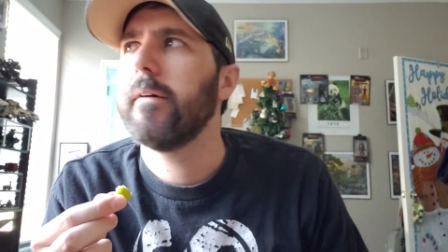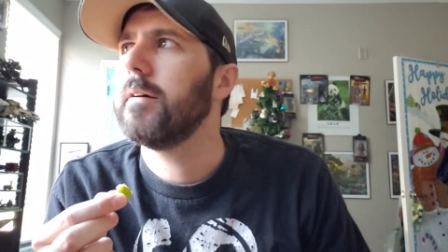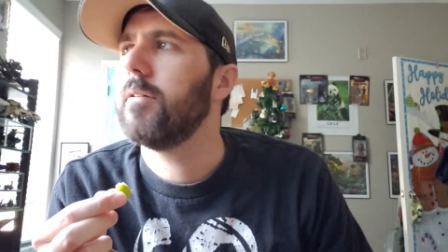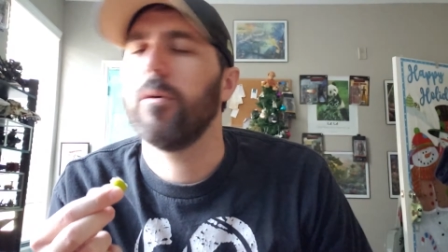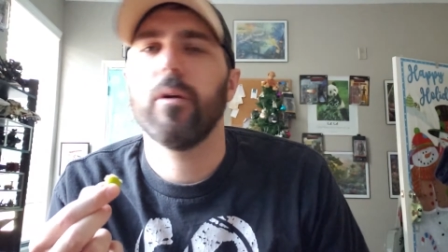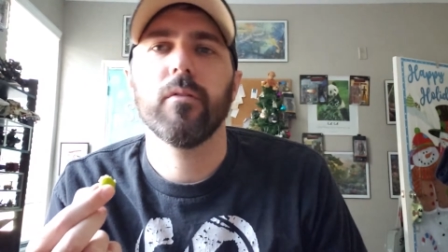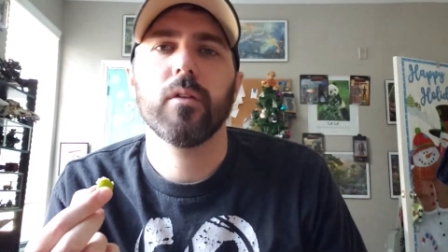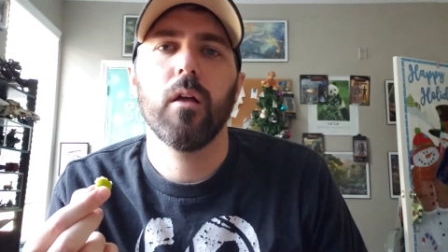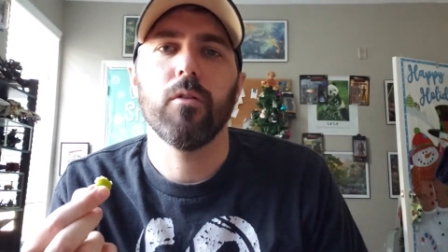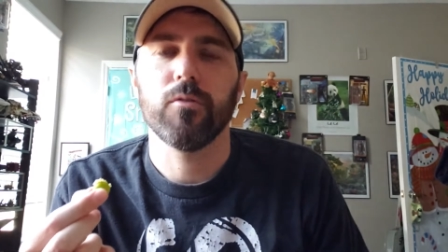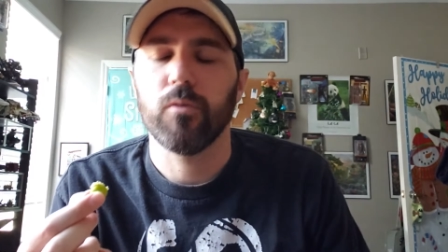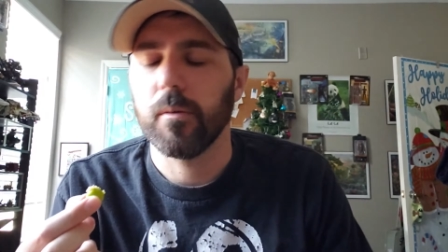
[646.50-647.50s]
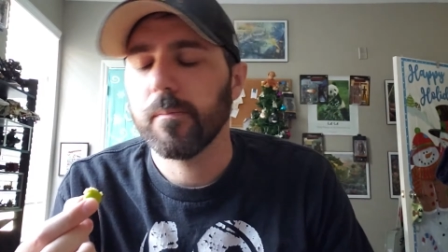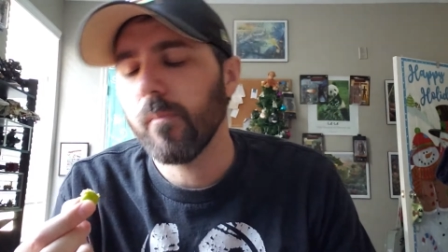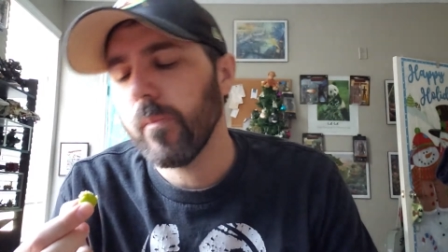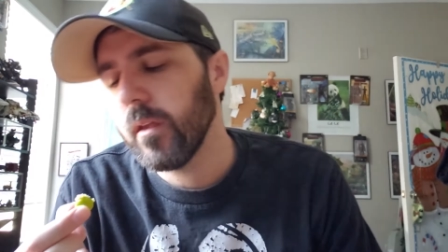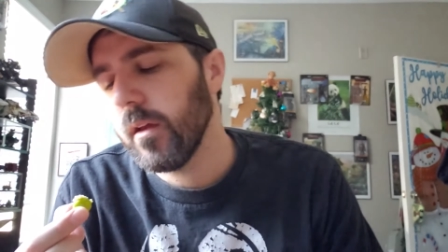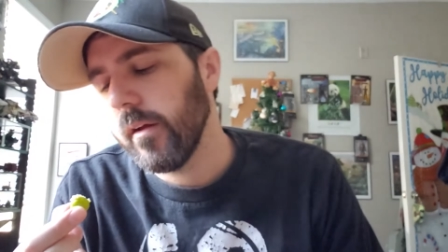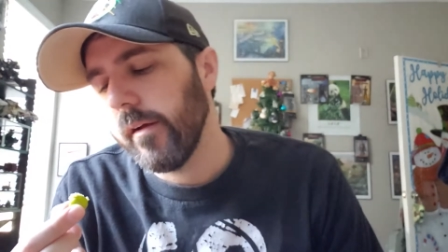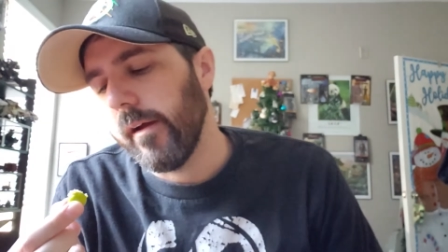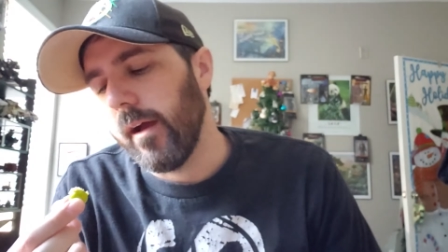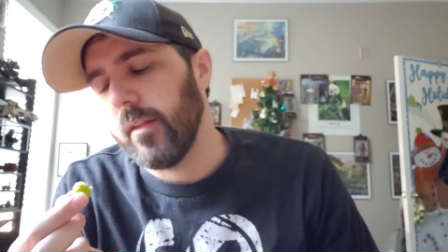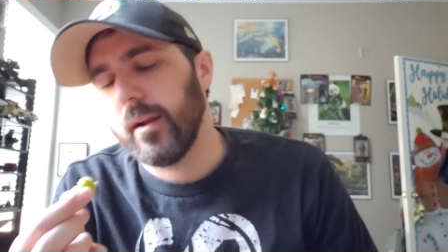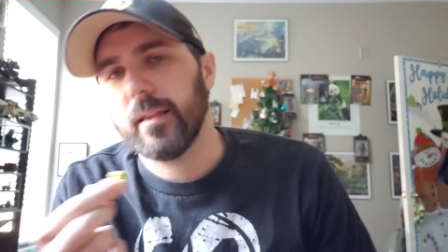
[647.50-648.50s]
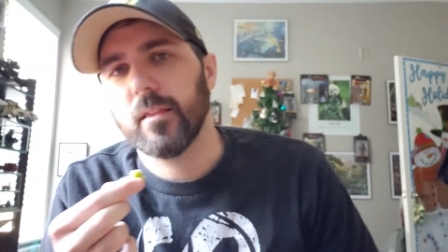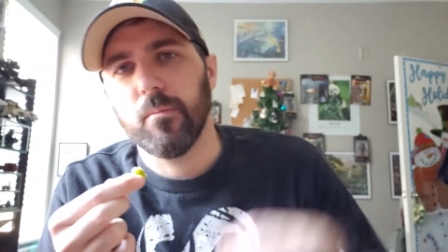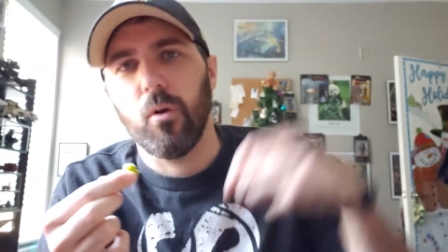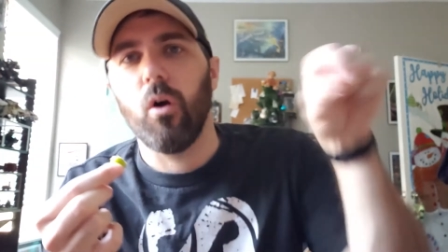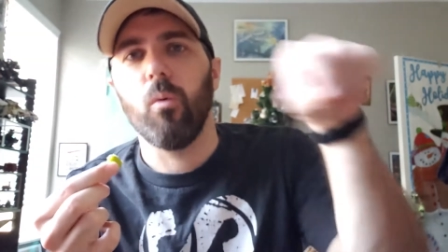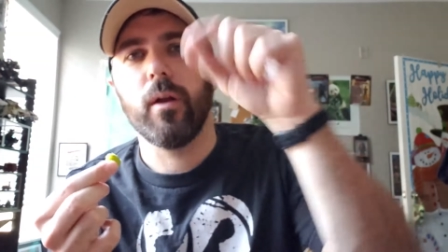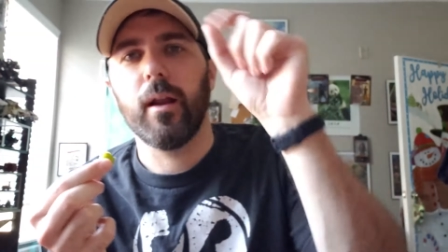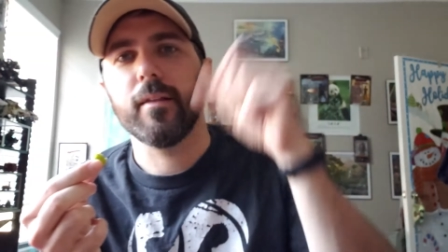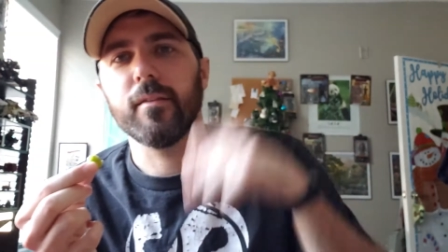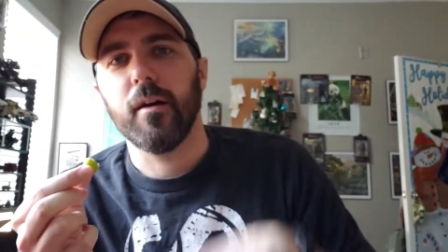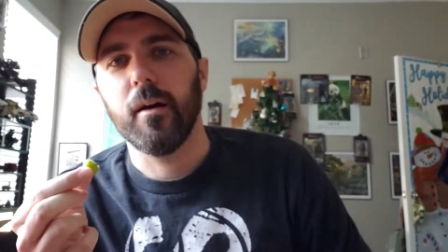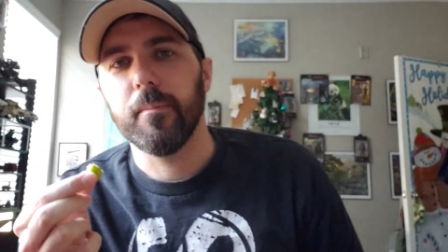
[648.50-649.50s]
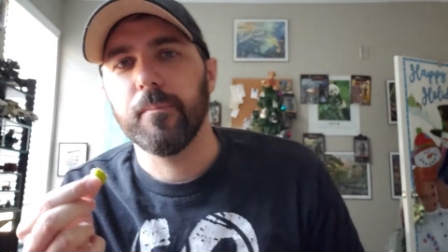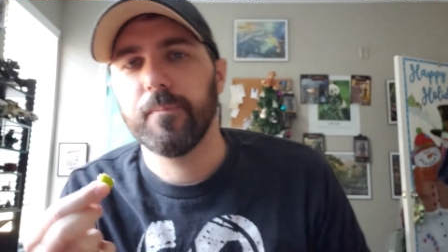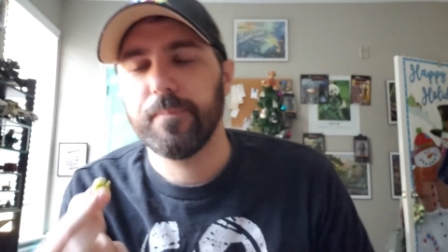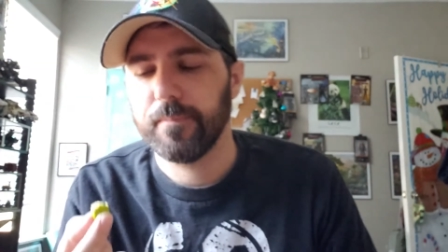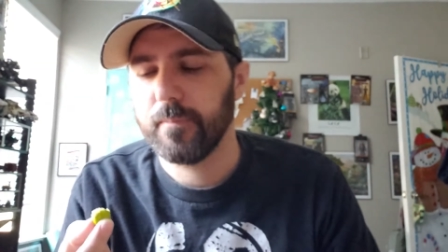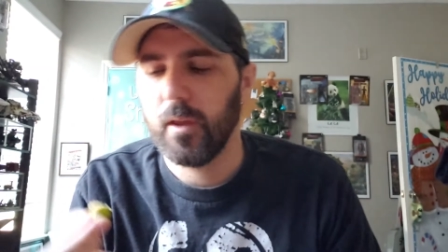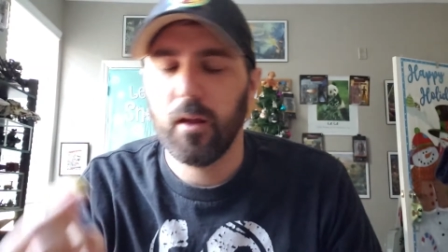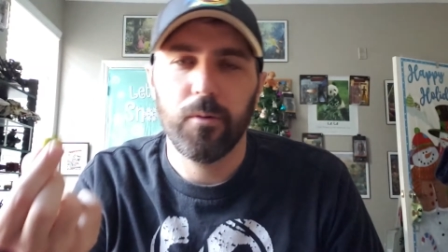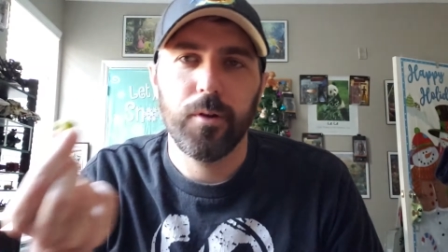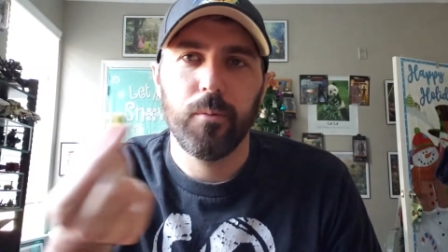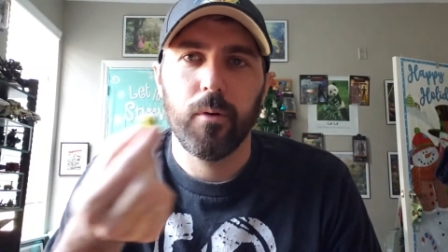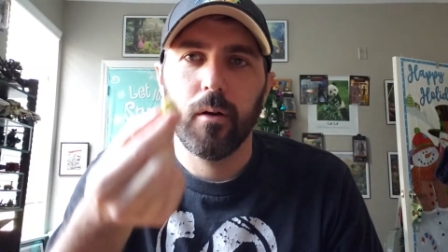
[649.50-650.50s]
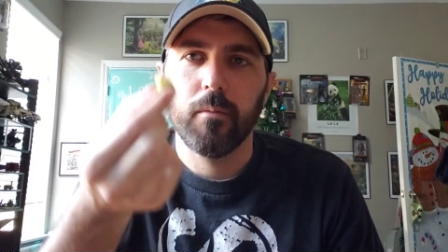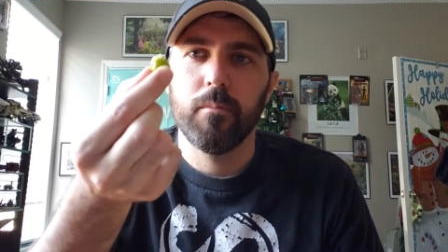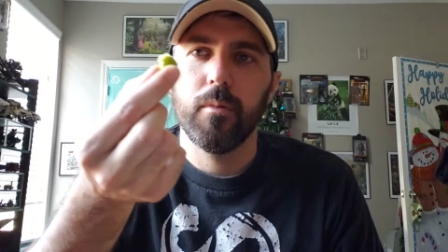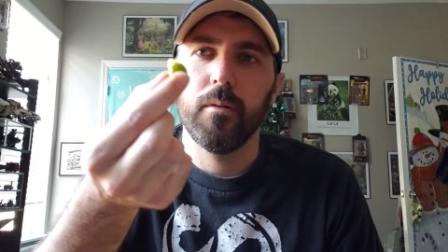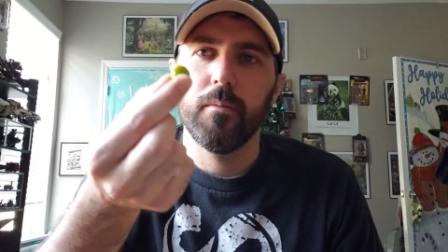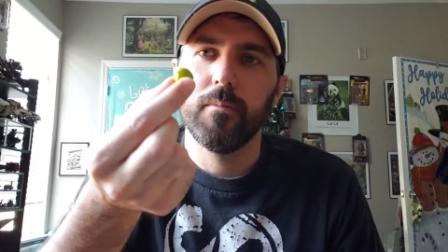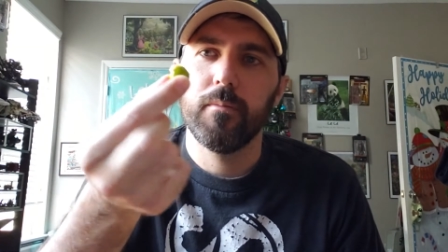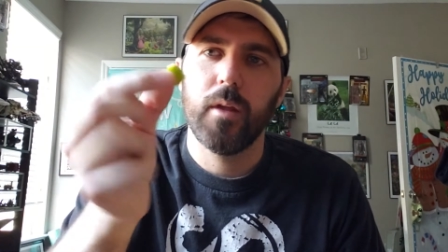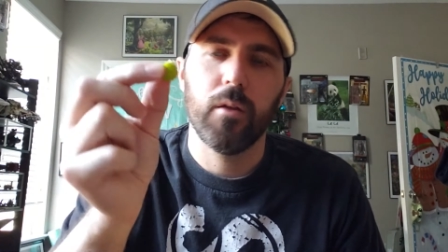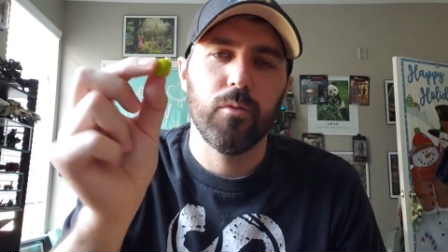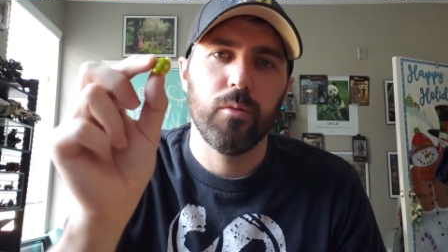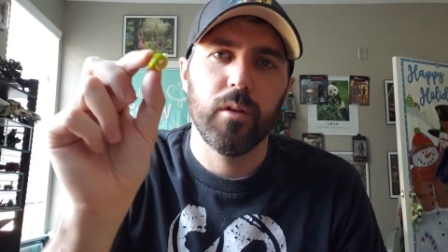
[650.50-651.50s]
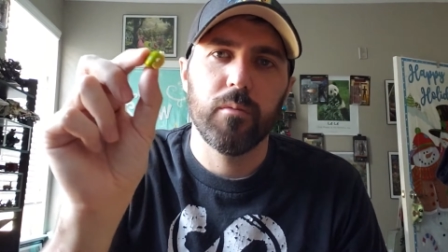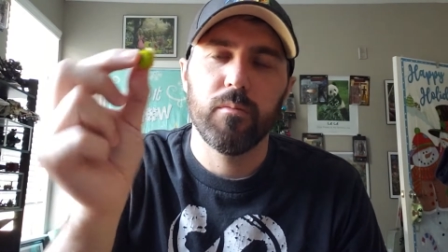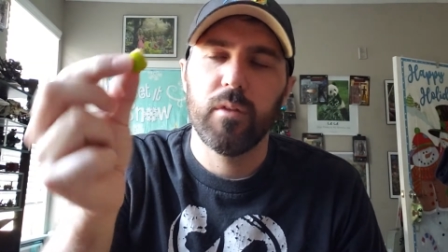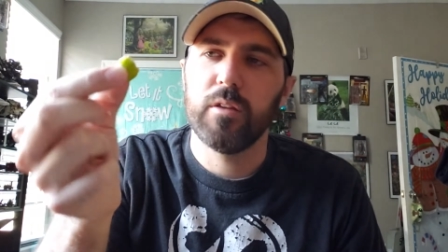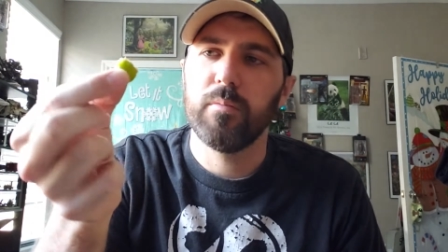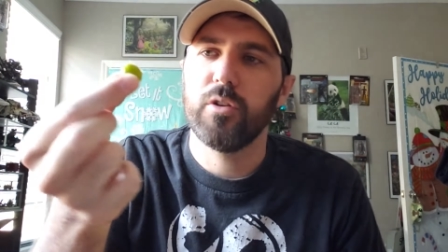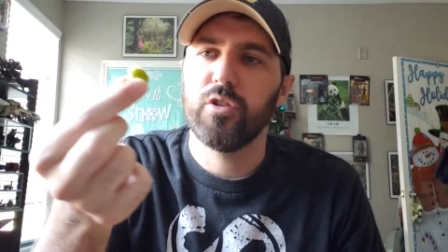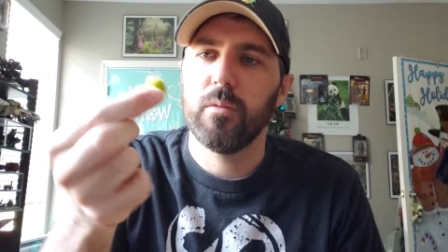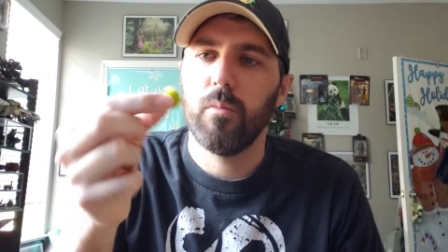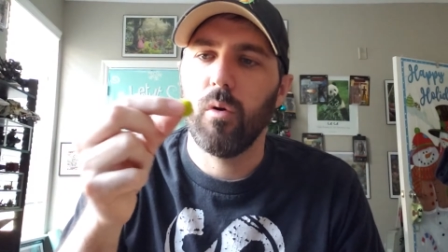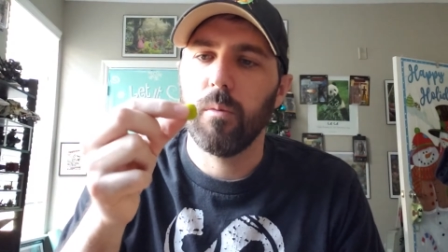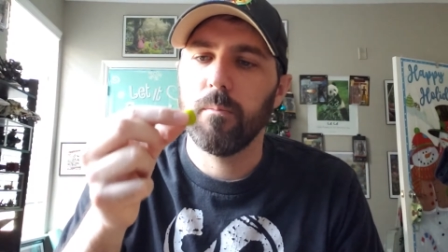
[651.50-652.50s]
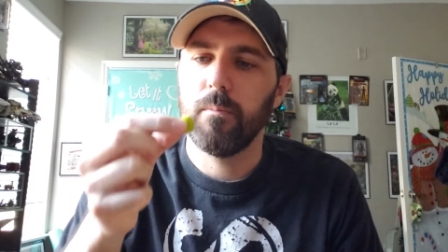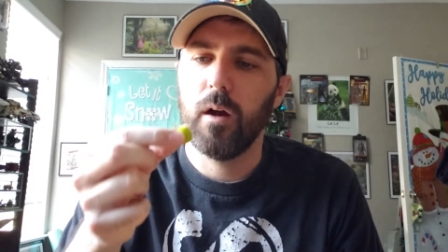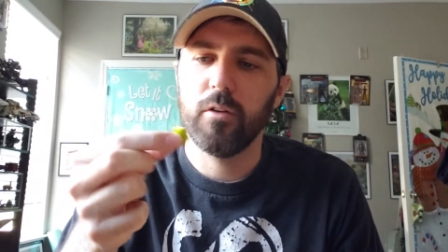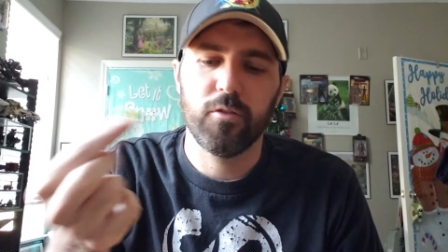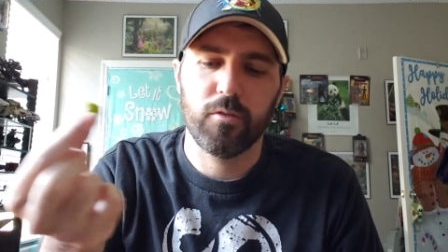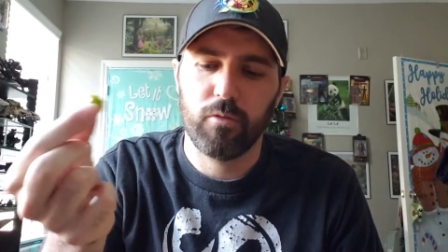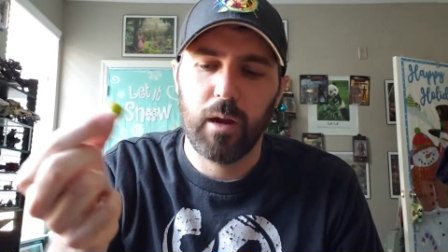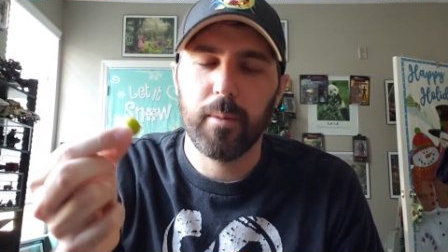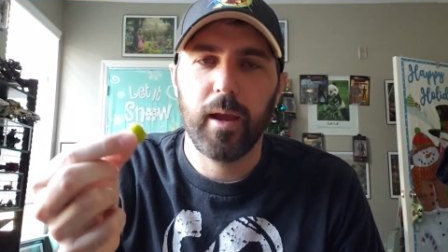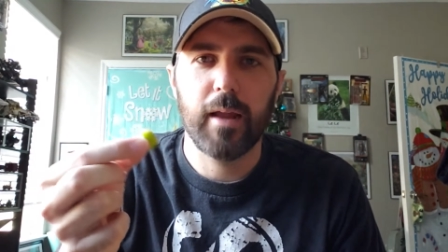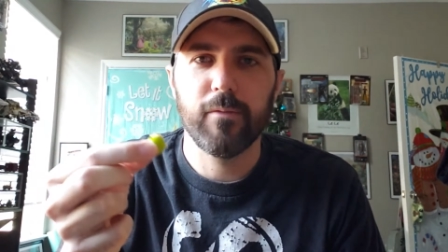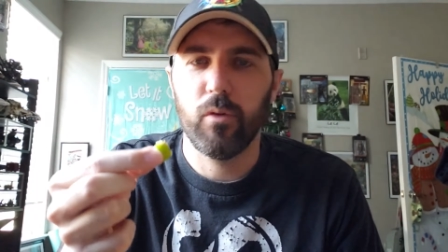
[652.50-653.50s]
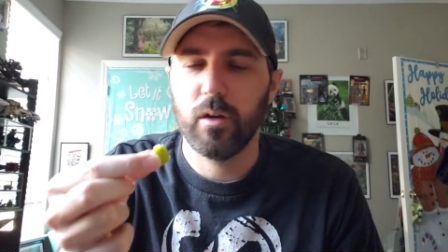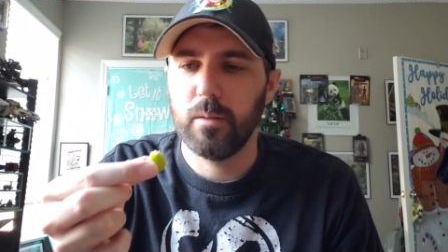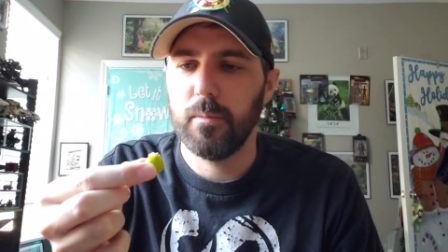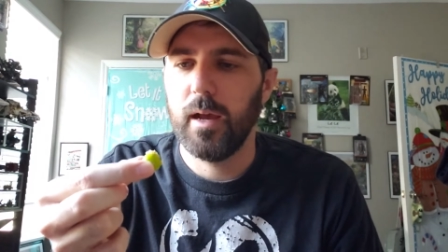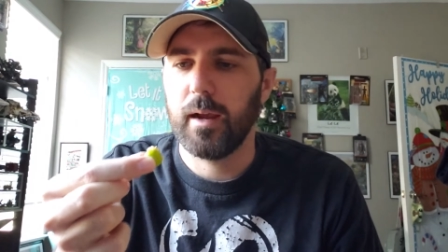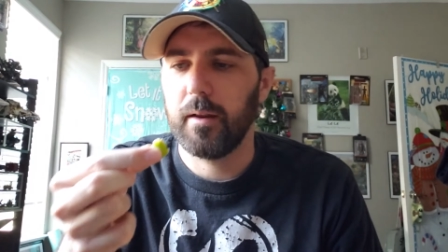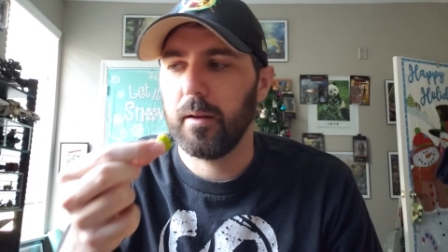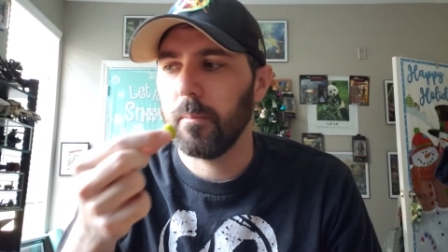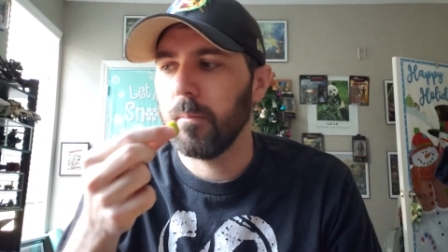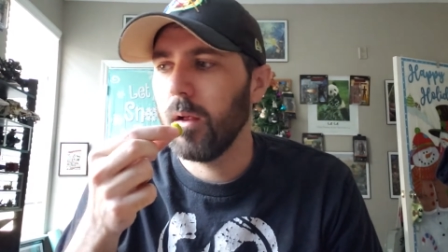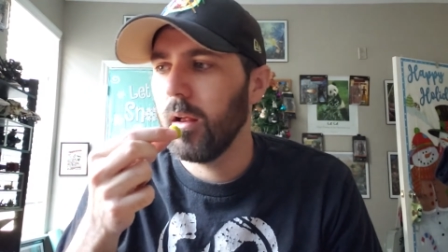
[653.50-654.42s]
Well, whatever the colors were. And then I eat them all one at a time. I don't know why, but I don't do it as much anymore. Now I just grab a handful out of the bag and eat them.